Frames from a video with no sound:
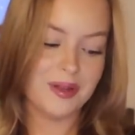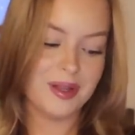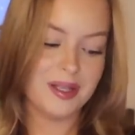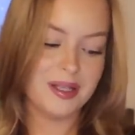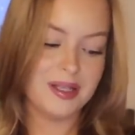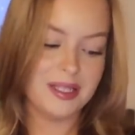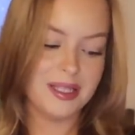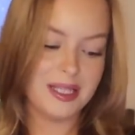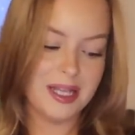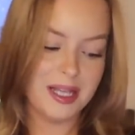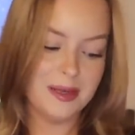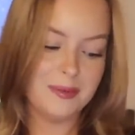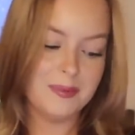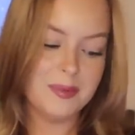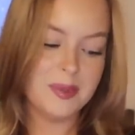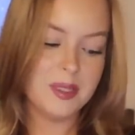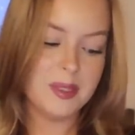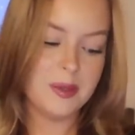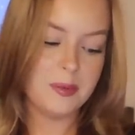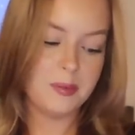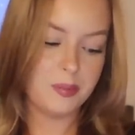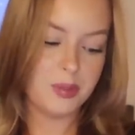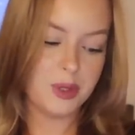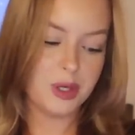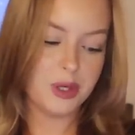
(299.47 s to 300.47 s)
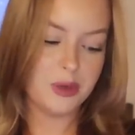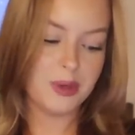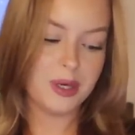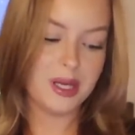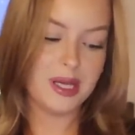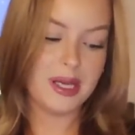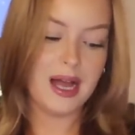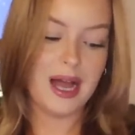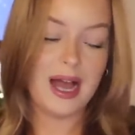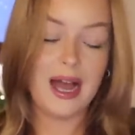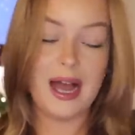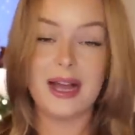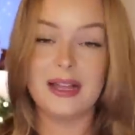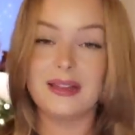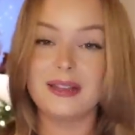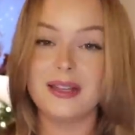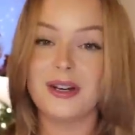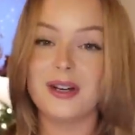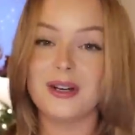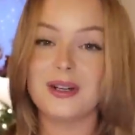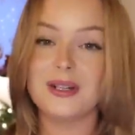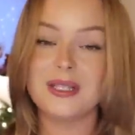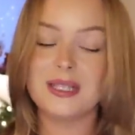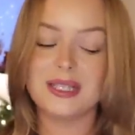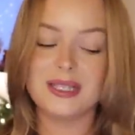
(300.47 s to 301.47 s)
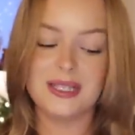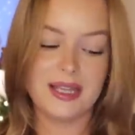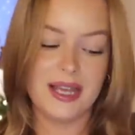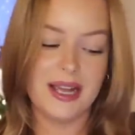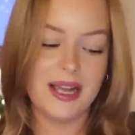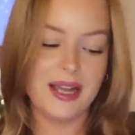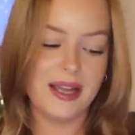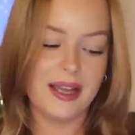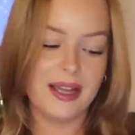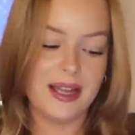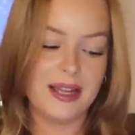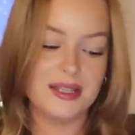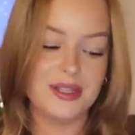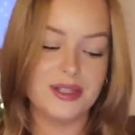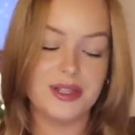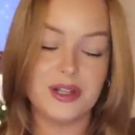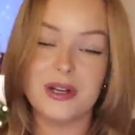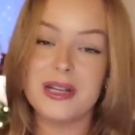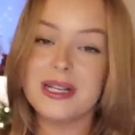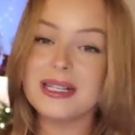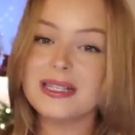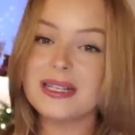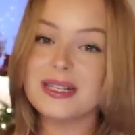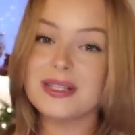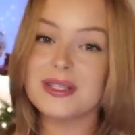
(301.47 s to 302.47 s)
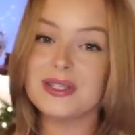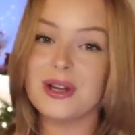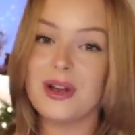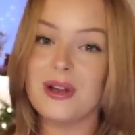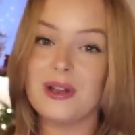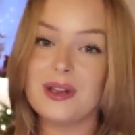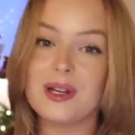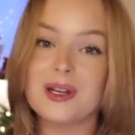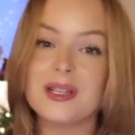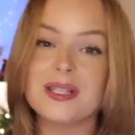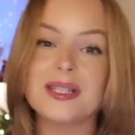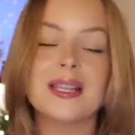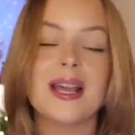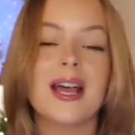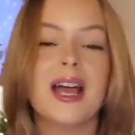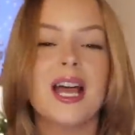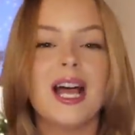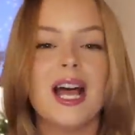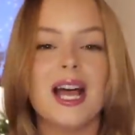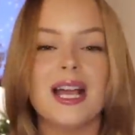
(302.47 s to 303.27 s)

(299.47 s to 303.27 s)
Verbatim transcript: the Dips Beauty highlighter stick. It's $36.